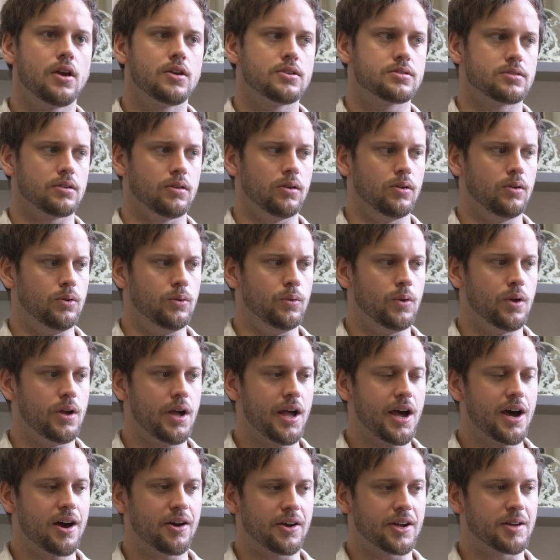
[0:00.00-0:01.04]
So
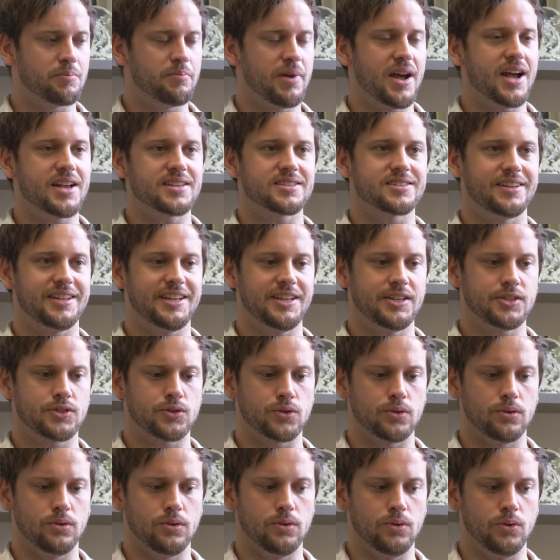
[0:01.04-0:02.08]
our capacity
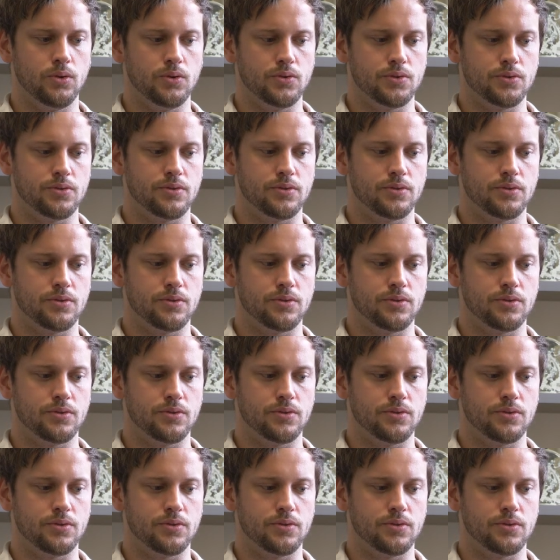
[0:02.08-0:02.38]
to